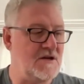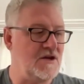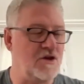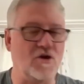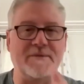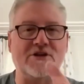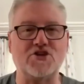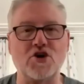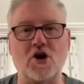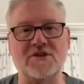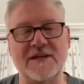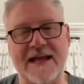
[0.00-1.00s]
you'll be
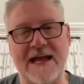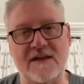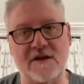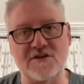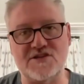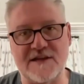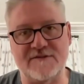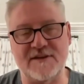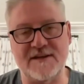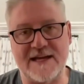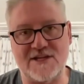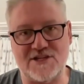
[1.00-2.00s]
shocked at how those
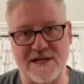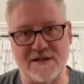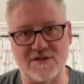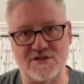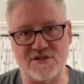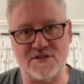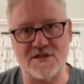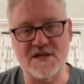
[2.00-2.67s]
7-day challenges